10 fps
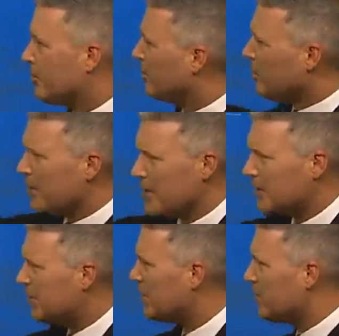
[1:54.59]
but look at this
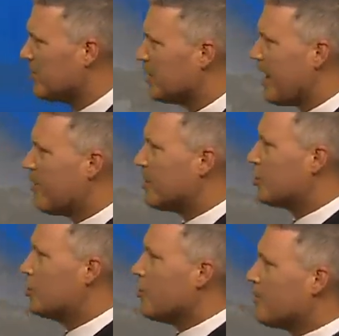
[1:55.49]
system doesn't have
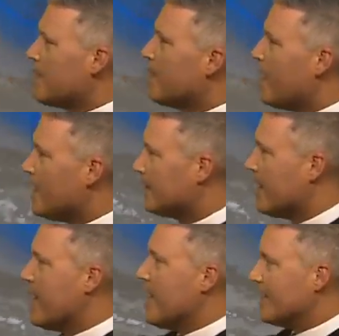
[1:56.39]
much to it because
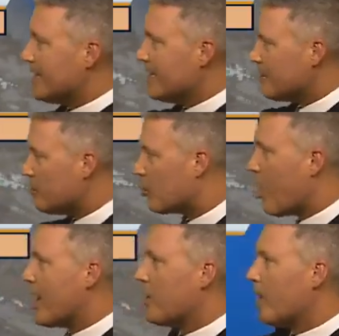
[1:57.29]
it's in some
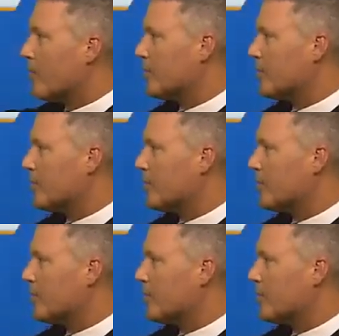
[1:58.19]
drier air,